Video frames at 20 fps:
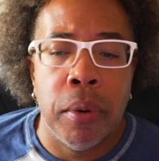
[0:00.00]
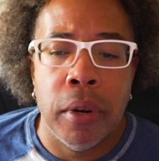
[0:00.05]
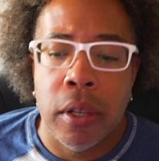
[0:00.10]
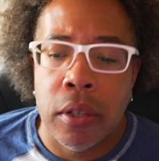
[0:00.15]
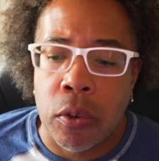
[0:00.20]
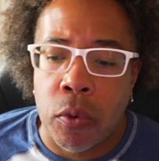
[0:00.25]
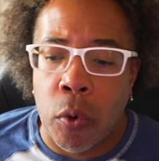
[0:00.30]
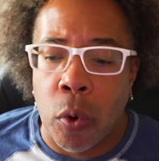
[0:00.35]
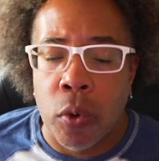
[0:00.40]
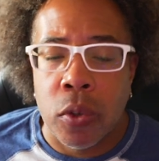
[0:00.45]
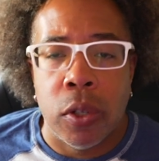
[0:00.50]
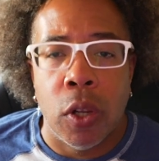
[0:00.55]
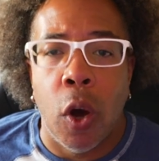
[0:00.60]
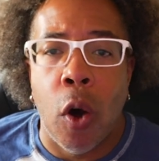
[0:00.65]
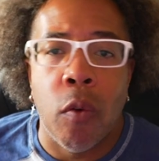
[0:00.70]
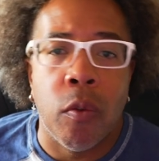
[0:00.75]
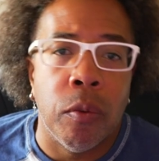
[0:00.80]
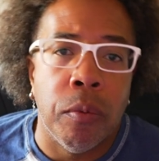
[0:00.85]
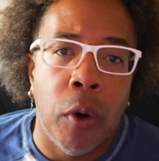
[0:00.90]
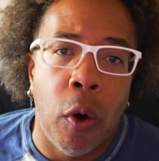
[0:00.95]
that's grossly
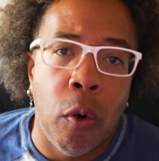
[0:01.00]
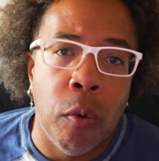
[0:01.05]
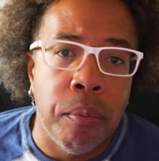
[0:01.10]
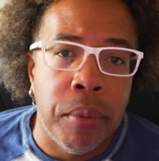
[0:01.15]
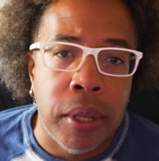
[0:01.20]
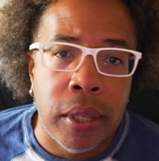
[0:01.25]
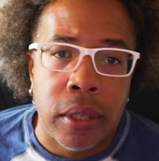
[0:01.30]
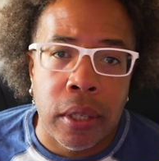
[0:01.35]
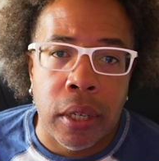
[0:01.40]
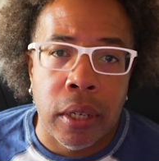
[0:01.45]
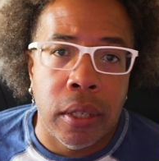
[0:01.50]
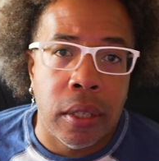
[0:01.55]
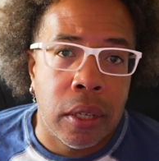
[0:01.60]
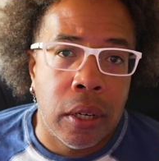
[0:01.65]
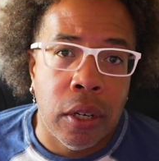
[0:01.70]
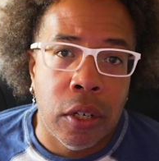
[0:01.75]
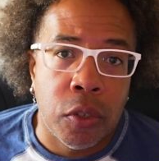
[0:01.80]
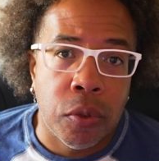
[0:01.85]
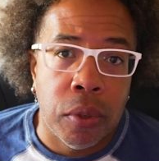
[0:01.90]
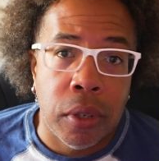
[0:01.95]
obese in this
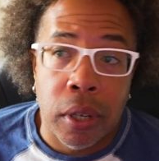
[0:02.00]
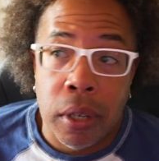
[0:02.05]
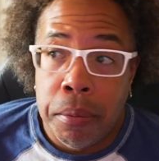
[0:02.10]
country.